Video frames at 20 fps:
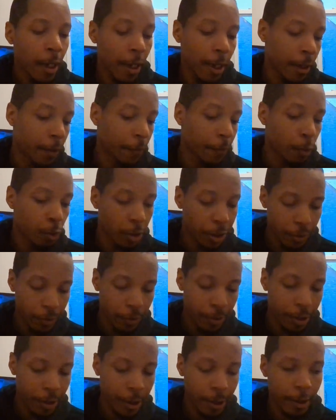And then, of course,
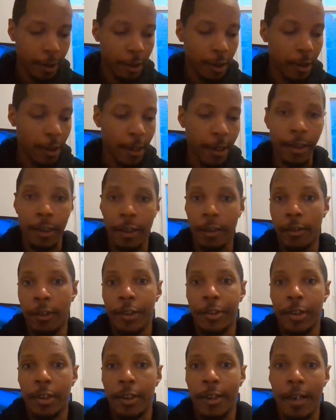Kristina's like, you know,
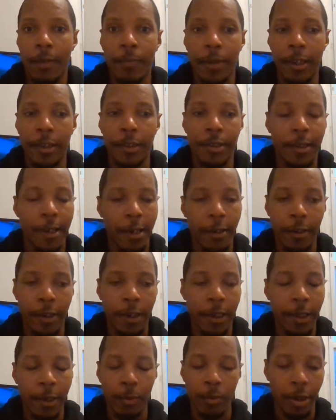listen, I'll be your
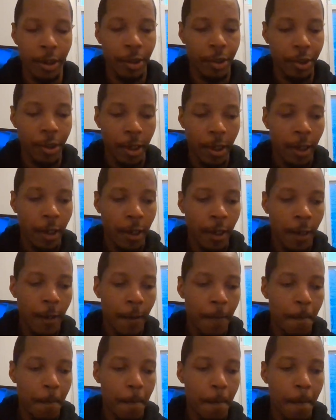surrogate, which
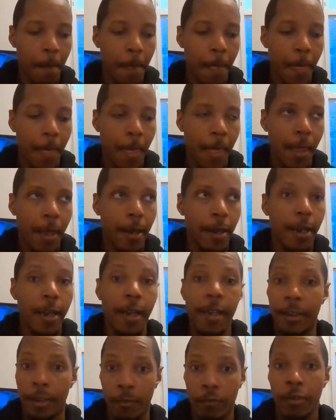
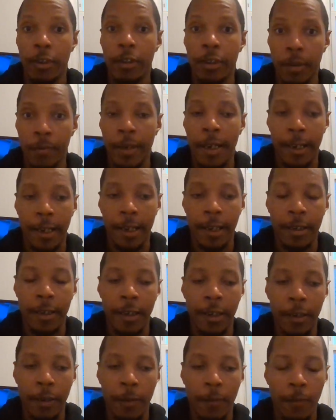is a really bad
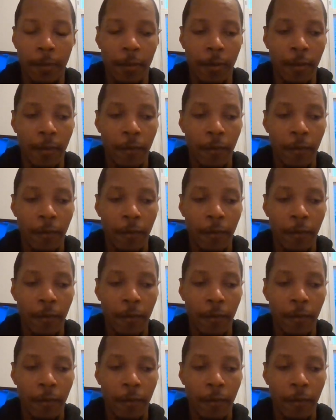idea.